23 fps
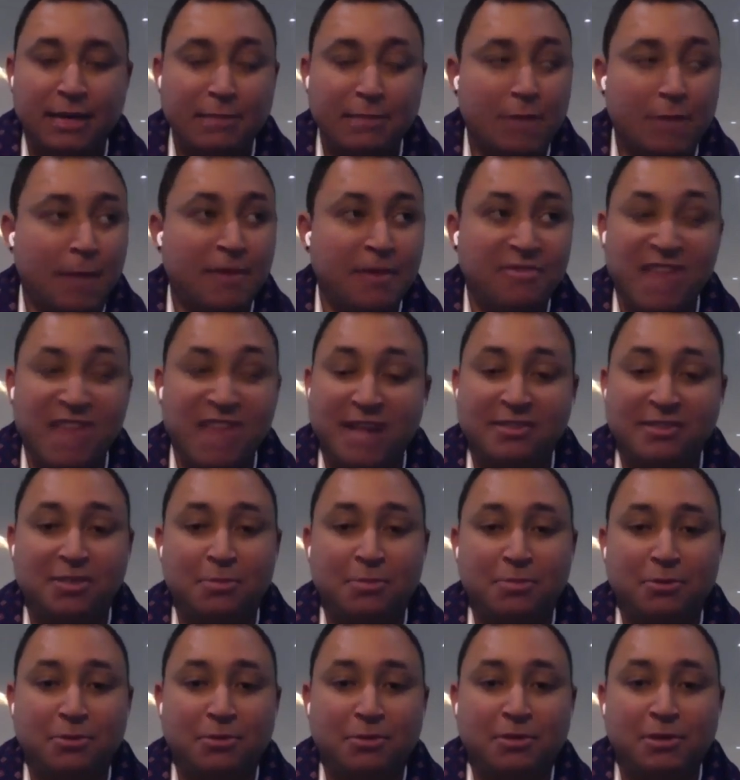It might be that
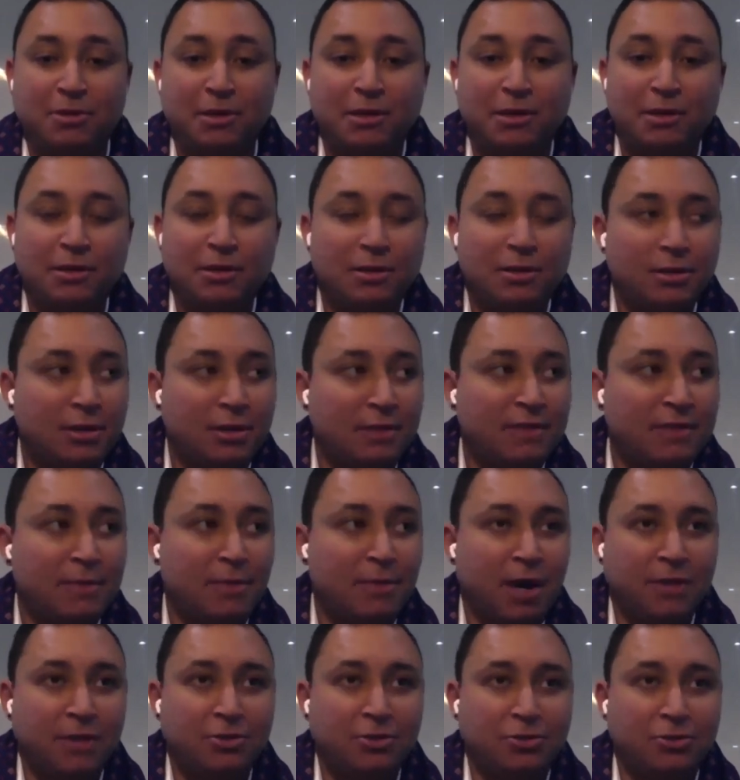simple. Okay. You know,
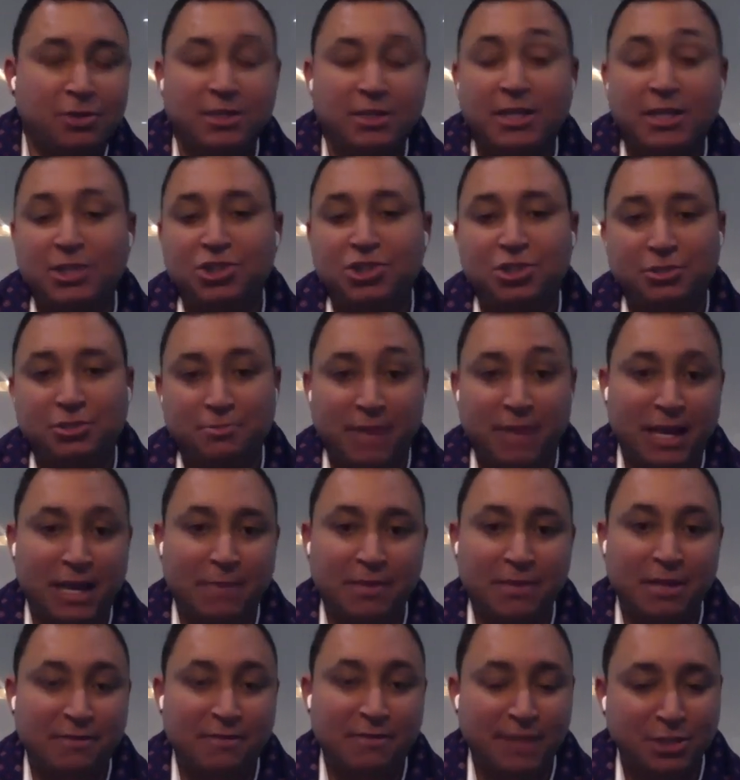they might do a kitchen
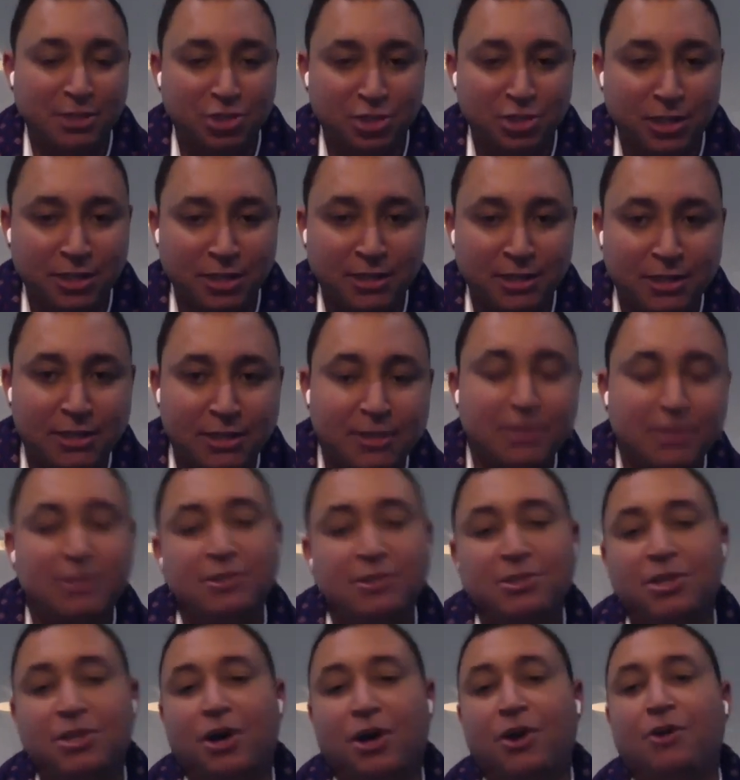maybe eventually.
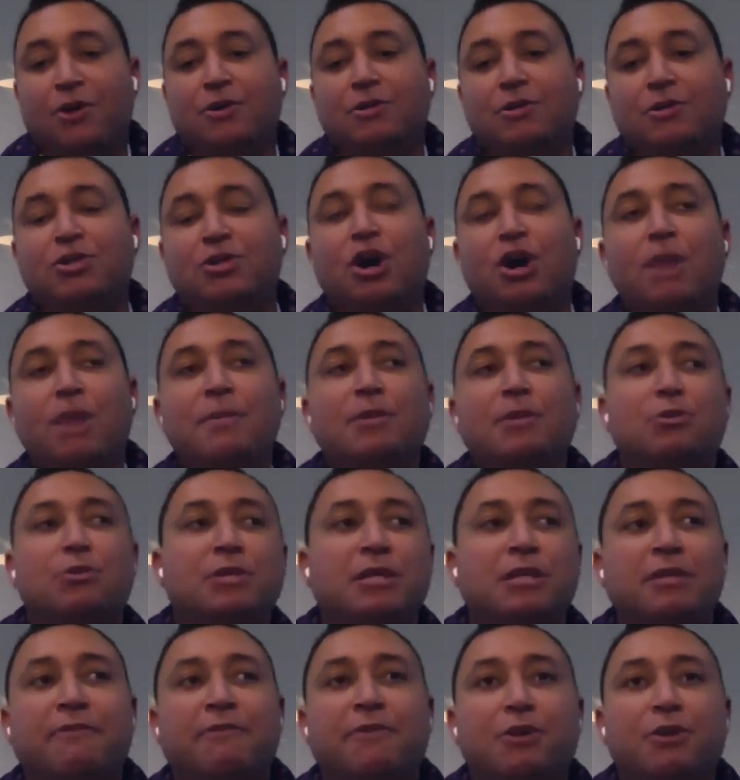So don't be
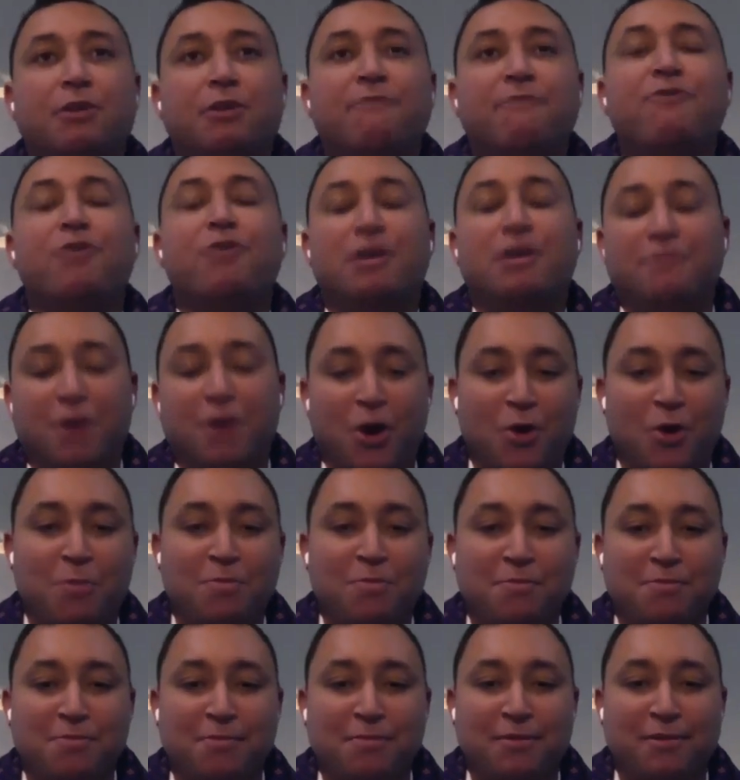looking for your forever
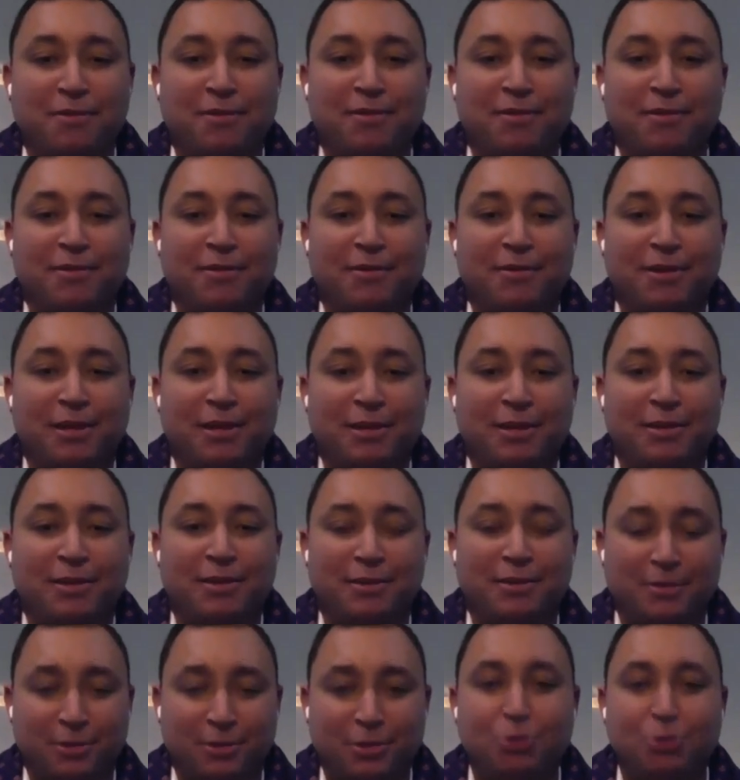home. Okay.
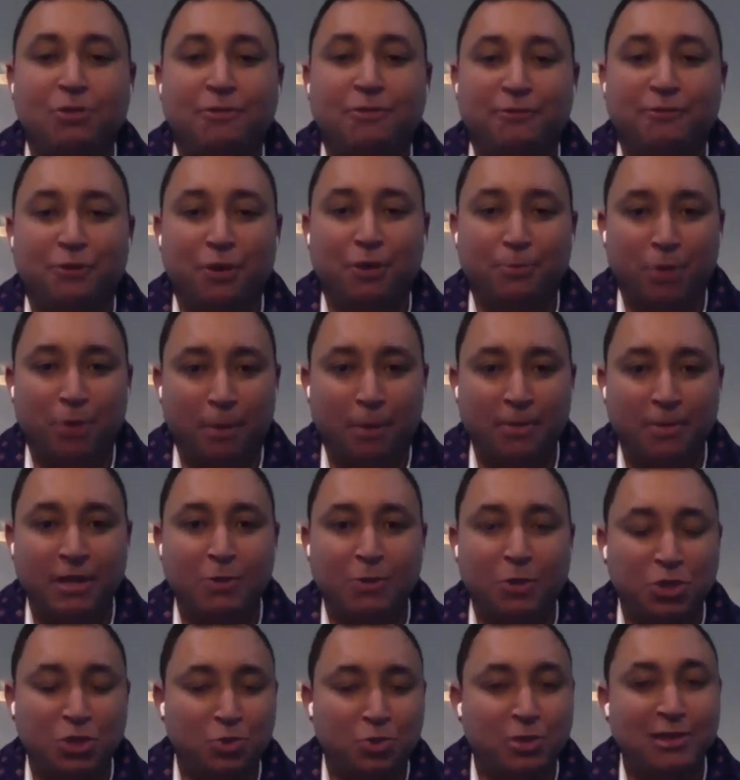Look for a
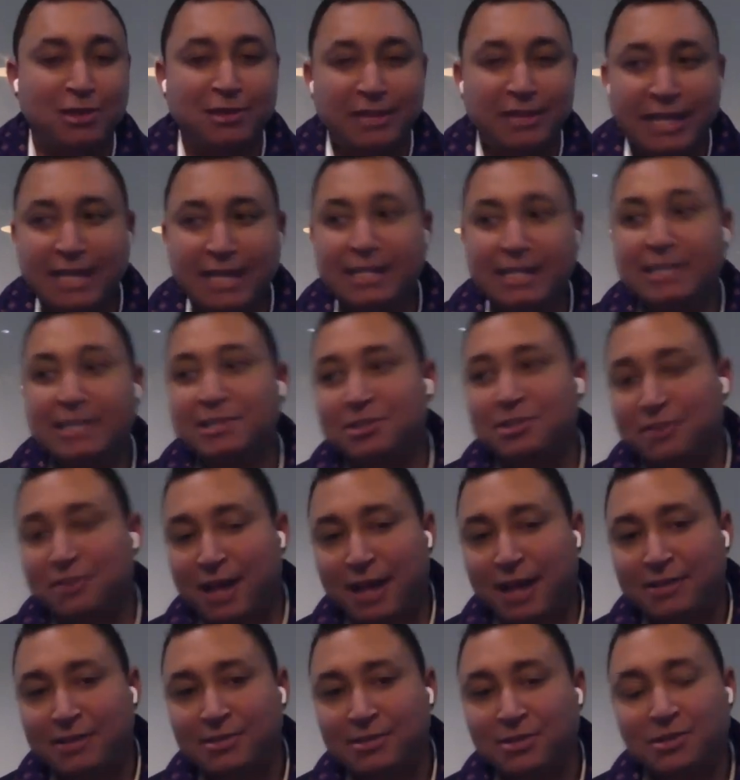property which will lead into
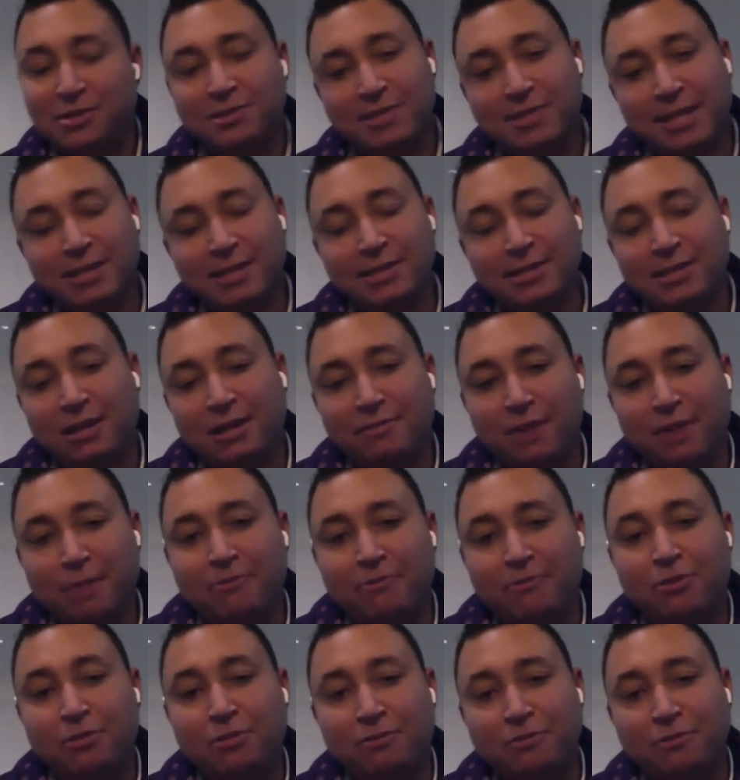that. So set yourself
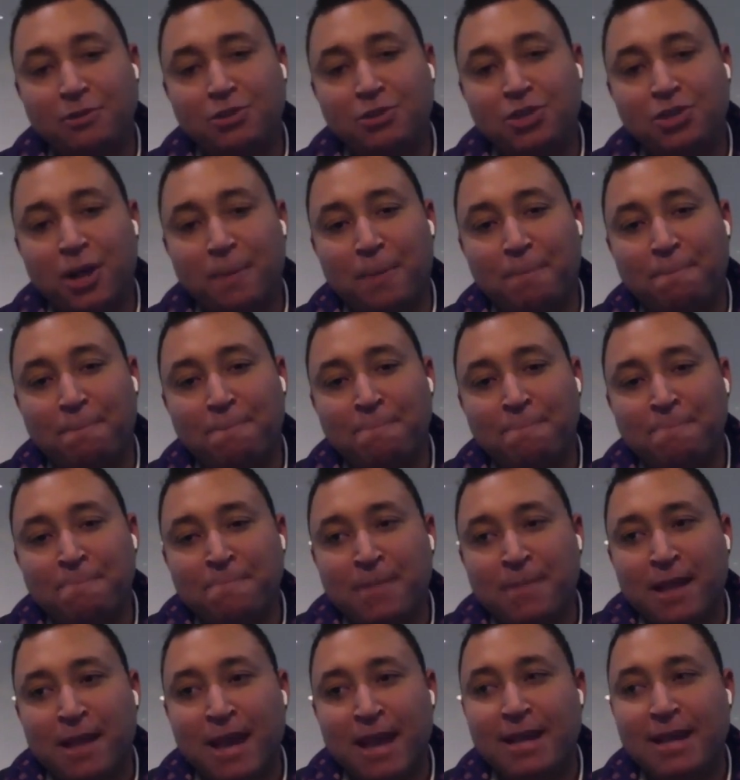up for the future.
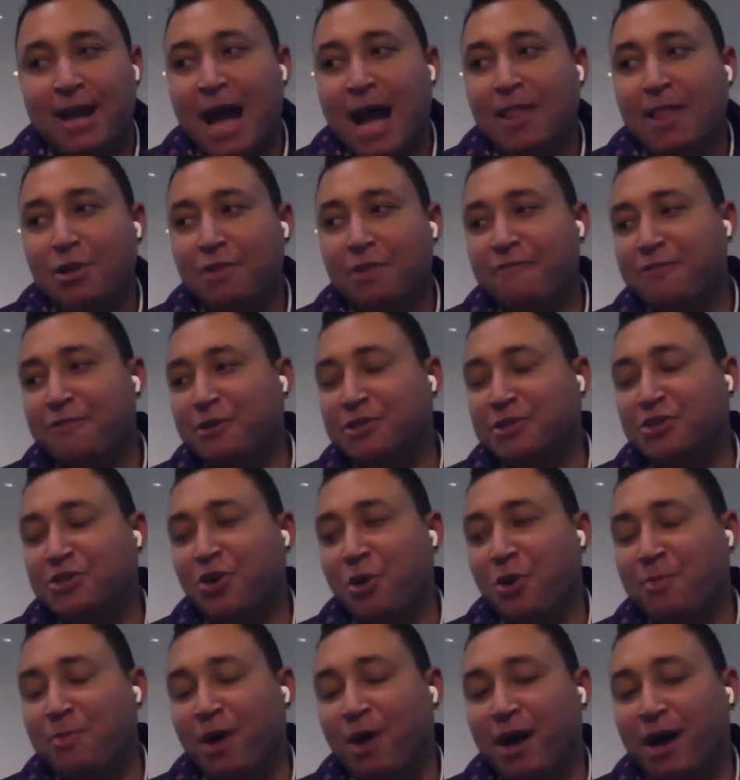And a lot of first
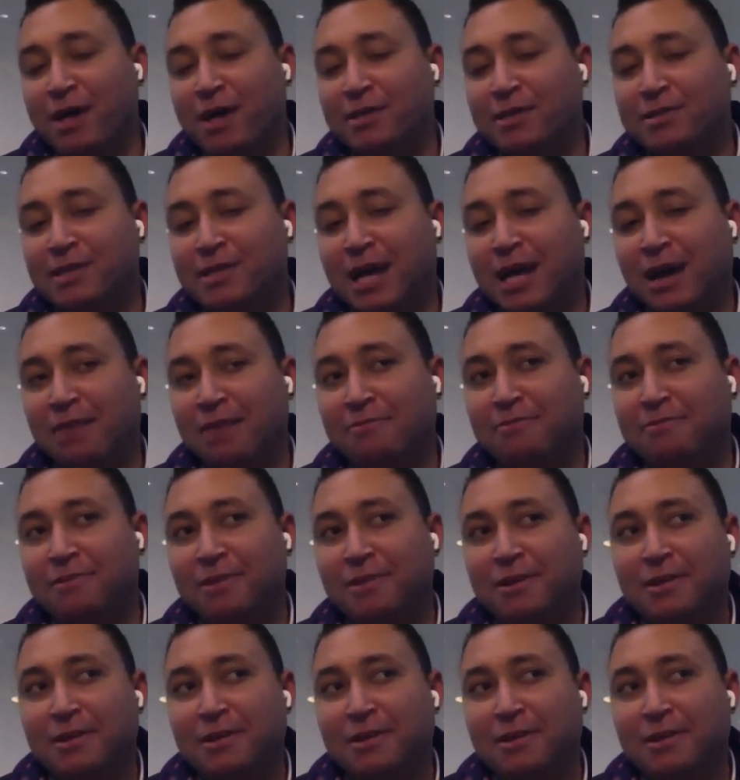home buyers have